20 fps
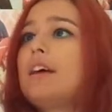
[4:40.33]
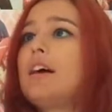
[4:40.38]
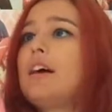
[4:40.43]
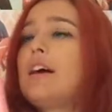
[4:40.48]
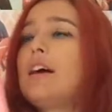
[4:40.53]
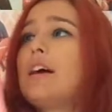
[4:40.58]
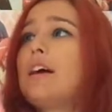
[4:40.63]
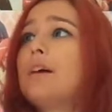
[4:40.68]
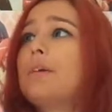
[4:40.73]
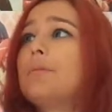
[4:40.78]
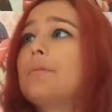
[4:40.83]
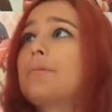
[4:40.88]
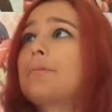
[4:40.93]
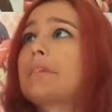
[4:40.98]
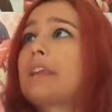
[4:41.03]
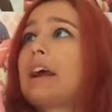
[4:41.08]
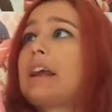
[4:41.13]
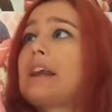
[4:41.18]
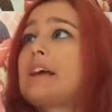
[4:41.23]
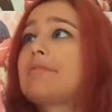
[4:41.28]
Um,
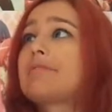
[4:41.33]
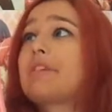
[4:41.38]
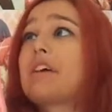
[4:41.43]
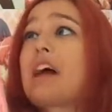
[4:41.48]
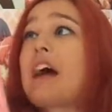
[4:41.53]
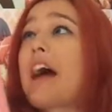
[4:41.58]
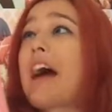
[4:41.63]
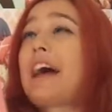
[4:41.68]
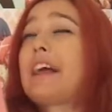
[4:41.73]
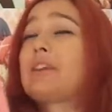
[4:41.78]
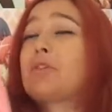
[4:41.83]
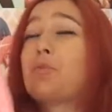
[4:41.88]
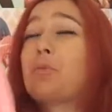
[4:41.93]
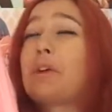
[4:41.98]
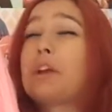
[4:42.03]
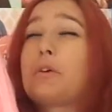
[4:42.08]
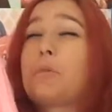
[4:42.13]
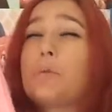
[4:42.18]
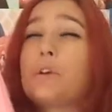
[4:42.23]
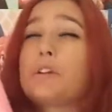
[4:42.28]
I never had a
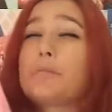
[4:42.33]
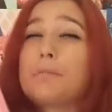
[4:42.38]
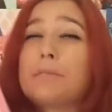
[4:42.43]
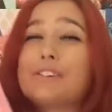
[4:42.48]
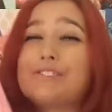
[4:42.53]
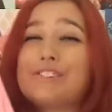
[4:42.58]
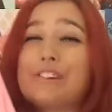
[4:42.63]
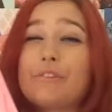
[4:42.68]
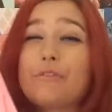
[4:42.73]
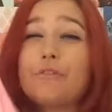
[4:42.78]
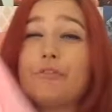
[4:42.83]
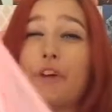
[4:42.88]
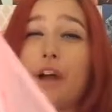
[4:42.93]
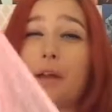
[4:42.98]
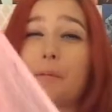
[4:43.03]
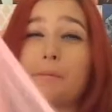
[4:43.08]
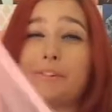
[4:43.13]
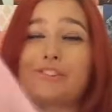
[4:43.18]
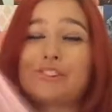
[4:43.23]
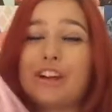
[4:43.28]
wig with missing
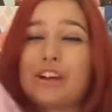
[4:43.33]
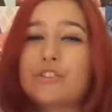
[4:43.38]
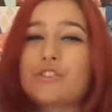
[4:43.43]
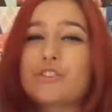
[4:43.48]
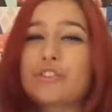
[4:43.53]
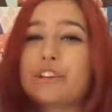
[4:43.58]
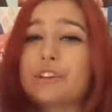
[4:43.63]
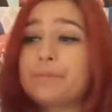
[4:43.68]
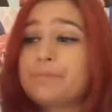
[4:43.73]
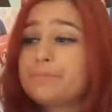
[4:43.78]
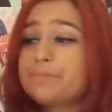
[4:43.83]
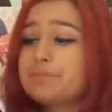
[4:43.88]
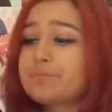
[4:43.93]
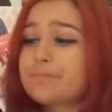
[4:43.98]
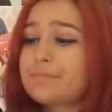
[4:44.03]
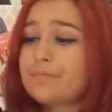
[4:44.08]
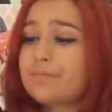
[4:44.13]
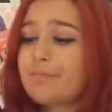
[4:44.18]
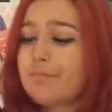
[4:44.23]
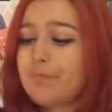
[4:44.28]
fibers actually.
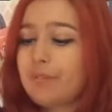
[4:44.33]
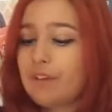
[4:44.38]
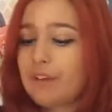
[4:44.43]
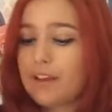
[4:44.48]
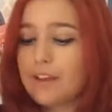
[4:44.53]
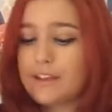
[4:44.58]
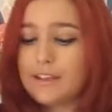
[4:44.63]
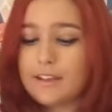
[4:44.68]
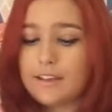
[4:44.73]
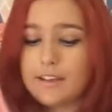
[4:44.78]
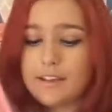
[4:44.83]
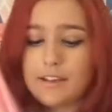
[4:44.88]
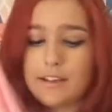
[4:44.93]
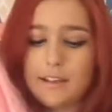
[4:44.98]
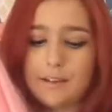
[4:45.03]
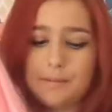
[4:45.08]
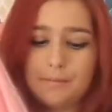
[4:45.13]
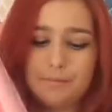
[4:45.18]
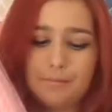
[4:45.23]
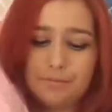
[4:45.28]

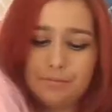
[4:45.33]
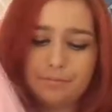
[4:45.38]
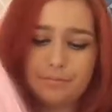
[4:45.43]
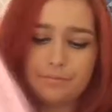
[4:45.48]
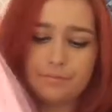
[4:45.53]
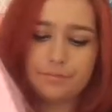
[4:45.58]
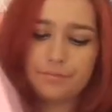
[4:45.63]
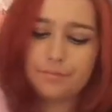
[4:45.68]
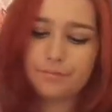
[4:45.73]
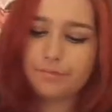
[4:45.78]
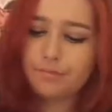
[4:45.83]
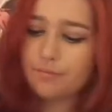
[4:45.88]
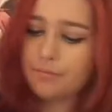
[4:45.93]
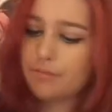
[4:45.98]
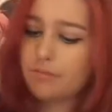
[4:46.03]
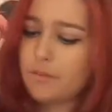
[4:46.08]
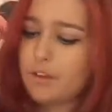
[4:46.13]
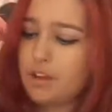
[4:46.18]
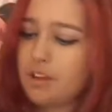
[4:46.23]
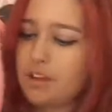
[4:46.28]
Um,
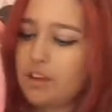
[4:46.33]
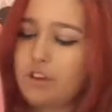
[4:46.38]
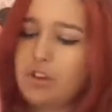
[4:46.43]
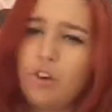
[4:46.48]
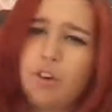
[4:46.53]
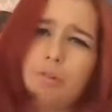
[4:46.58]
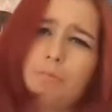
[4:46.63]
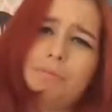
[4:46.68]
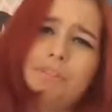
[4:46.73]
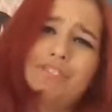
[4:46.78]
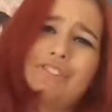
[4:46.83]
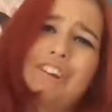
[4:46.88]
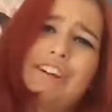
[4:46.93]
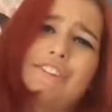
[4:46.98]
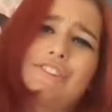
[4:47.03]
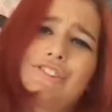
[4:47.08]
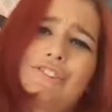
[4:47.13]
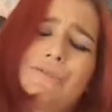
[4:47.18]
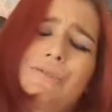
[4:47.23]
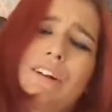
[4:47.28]
you know,
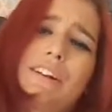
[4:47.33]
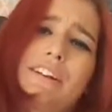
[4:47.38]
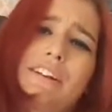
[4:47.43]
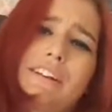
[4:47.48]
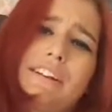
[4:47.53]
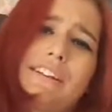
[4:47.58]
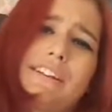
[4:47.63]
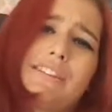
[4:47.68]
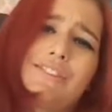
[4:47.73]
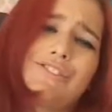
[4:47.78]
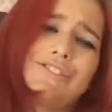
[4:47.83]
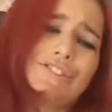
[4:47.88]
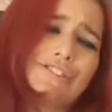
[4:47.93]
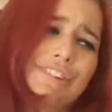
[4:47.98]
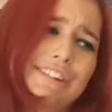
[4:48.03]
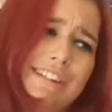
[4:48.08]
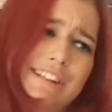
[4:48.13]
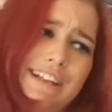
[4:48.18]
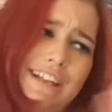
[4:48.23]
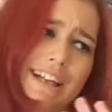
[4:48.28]
besides the ones
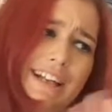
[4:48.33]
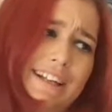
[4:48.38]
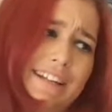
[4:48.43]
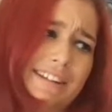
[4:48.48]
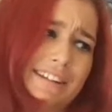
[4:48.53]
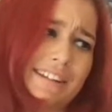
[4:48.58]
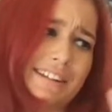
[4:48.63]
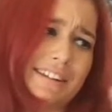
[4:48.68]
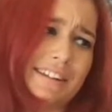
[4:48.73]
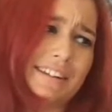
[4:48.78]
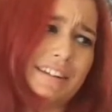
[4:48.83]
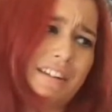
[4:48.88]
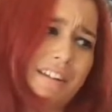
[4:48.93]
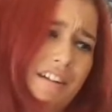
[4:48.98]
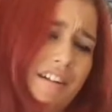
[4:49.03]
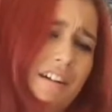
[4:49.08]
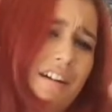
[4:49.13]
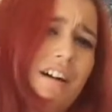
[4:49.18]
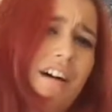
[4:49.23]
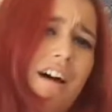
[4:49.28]
that
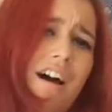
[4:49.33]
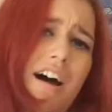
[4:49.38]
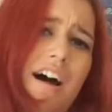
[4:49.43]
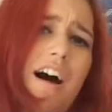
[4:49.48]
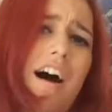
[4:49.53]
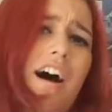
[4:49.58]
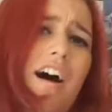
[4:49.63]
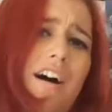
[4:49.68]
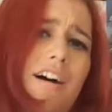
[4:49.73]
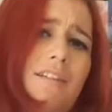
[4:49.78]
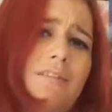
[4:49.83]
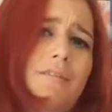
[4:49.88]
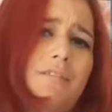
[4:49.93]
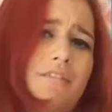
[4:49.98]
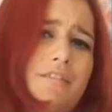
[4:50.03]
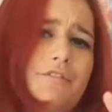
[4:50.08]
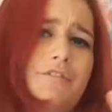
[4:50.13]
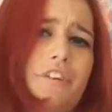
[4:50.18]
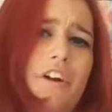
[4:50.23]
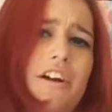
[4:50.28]
are
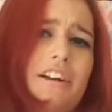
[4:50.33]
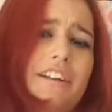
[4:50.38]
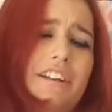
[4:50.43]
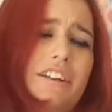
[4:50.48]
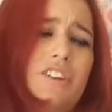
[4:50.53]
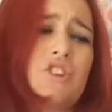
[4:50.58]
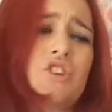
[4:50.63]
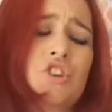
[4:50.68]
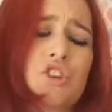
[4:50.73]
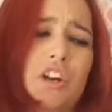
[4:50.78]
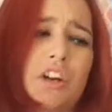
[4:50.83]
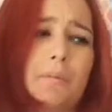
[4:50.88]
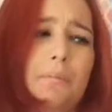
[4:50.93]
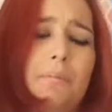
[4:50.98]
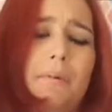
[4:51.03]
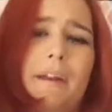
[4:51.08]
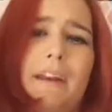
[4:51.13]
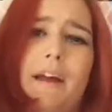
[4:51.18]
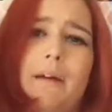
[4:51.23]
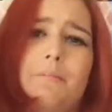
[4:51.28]
fairly
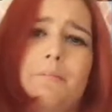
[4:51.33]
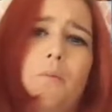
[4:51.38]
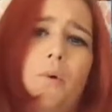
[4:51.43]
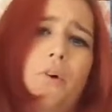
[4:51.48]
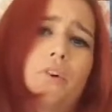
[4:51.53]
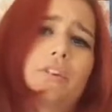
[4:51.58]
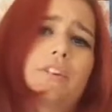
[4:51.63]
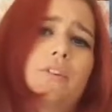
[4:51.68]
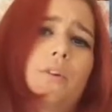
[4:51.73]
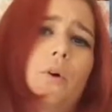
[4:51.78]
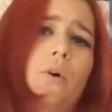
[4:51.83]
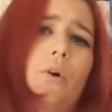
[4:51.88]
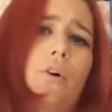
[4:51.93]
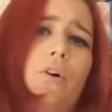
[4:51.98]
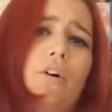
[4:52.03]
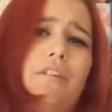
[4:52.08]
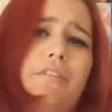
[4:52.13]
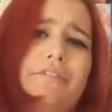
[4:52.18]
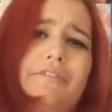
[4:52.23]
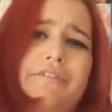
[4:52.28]
cheap and I bought
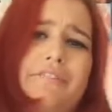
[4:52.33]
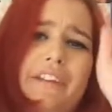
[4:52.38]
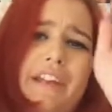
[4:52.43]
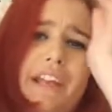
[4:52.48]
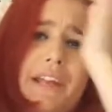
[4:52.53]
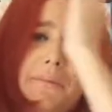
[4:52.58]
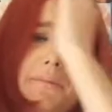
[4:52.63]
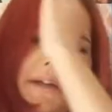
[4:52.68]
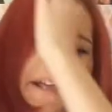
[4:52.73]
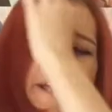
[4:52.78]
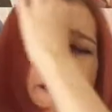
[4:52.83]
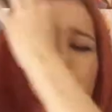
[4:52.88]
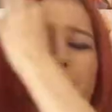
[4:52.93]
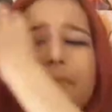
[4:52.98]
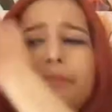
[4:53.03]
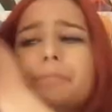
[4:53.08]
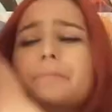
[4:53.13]
off eBay.